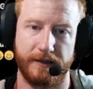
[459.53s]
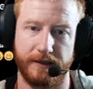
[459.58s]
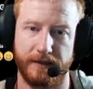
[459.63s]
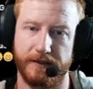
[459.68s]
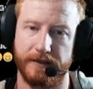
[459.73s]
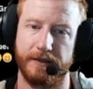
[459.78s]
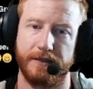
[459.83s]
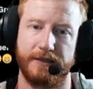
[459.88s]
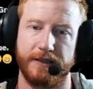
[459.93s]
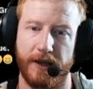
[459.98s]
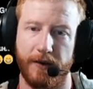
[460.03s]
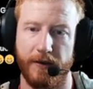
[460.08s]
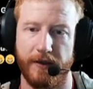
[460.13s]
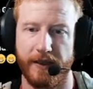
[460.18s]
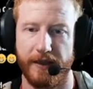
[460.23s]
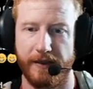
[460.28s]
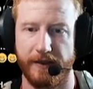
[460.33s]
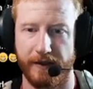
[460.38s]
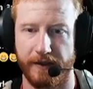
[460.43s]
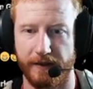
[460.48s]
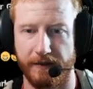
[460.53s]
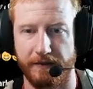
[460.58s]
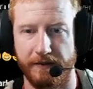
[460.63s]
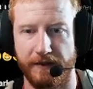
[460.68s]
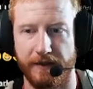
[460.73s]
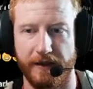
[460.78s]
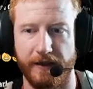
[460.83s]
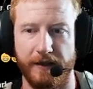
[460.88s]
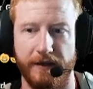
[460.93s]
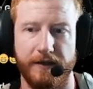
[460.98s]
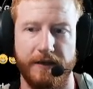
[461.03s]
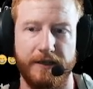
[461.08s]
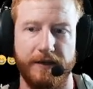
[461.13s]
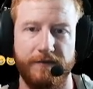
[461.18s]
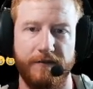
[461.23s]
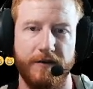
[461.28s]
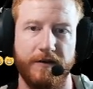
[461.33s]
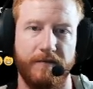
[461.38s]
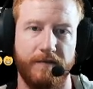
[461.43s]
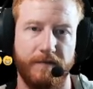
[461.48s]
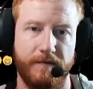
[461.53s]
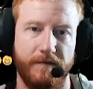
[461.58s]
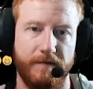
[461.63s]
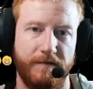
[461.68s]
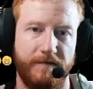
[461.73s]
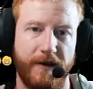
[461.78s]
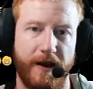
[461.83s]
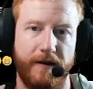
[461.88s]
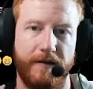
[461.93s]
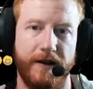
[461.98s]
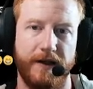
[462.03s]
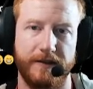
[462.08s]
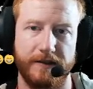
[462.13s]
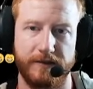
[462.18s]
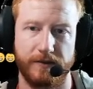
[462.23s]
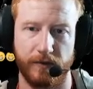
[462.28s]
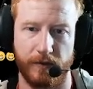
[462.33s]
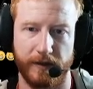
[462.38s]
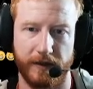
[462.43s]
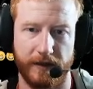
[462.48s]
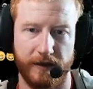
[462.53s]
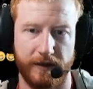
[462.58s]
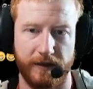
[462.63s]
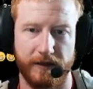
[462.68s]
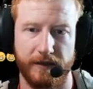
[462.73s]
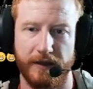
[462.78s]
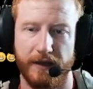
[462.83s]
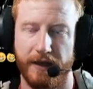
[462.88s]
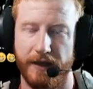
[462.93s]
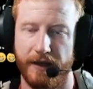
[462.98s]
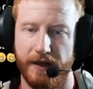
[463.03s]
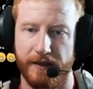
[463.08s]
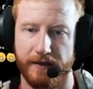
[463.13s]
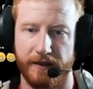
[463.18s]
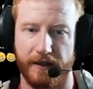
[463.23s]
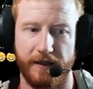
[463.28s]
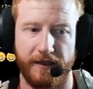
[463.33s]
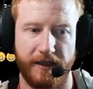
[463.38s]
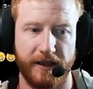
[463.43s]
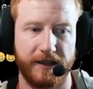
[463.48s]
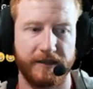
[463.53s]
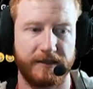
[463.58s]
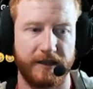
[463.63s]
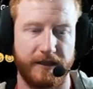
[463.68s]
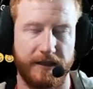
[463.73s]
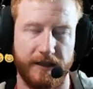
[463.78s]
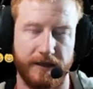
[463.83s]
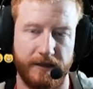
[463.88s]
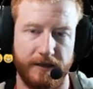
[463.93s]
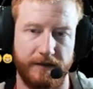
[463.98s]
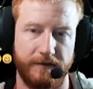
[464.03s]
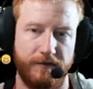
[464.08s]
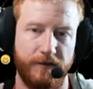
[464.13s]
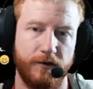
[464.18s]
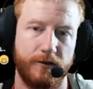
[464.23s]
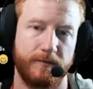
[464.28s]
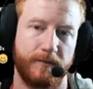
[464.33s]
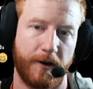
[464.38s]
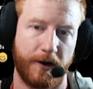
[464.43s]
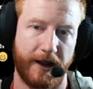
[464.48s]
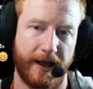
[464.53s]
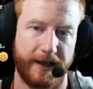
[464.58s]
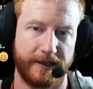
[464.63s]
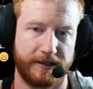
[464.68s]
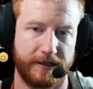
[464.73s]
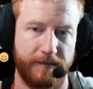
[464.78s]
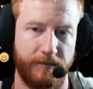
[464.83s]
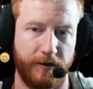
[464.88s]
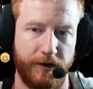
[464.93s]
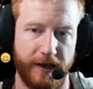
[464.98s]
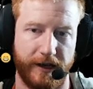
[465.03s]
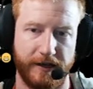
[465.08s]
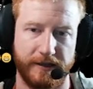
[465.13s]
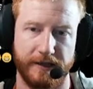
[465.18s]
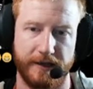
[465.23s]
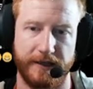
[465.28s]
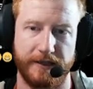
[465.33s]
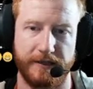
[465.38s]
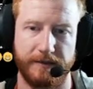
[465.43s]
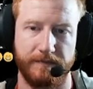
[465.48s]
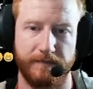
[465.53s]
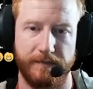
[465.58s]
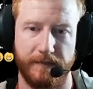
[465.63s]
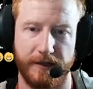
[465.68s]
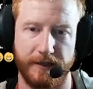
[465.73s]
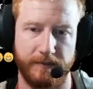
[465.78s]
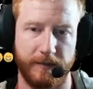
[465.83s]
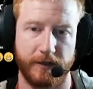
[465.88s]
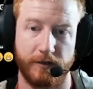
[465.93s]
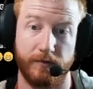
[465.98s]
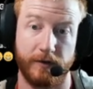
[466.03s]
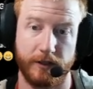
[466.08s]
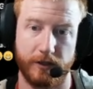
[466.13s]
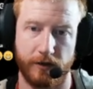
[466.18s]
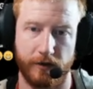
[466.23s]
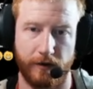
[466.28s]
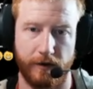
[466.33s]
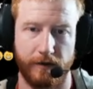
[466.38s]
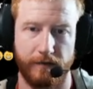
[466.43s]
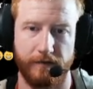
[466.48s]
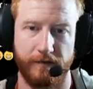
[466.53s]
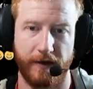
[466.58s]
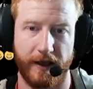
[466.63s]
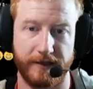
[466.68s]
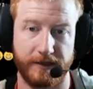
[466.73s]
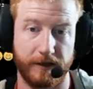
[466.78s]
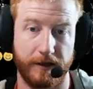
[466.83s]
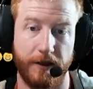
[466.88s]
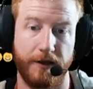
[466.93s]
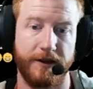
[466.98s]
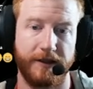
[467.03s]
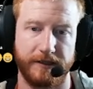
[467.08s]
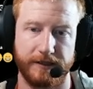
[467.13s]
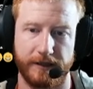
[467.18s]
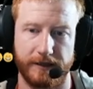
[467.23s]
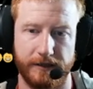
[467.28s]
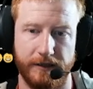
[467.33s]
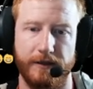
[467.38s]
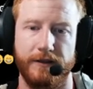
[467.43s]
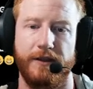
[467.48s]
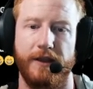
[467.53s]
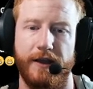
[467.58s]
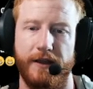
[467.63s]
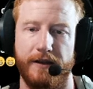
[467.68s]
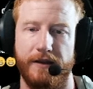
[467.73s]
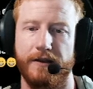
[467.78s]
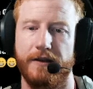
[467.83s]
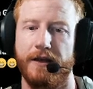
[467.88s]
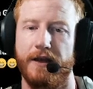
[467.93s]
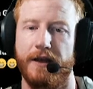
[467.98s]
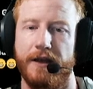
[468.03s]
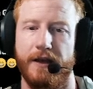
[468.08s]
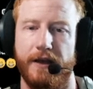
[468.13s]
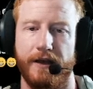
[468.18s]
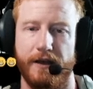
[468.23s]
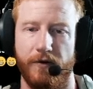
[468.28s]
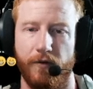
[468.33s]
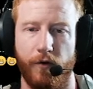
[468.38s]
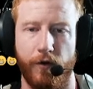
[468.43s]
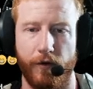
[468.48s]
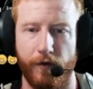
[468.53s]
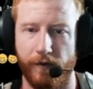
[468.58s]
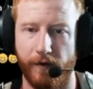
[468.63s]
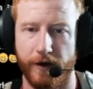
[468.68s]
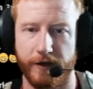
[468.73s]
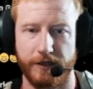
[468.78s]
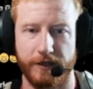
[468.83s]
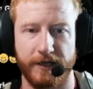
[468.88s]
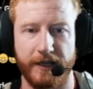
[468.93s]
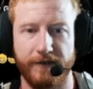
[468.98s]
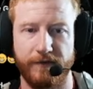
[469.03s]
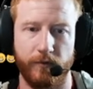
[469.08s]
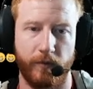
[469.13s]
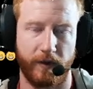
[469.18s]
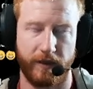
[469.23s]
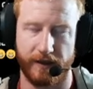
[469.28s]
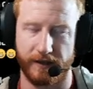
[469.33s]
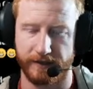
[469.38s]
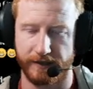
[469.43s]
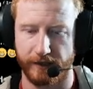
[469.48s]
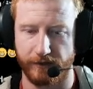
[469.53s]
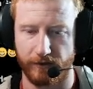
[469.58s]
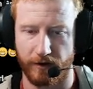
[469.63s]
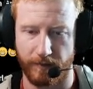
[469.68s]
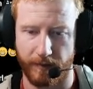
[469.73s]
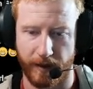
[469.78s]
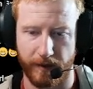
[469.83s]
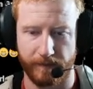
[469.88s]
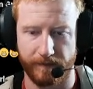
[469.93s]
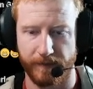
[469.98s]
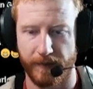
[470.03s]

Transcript: this theory that the different variants or the things that the diffusion model has to predict is much richer as a learning signal than autoregression, even with things like dropout.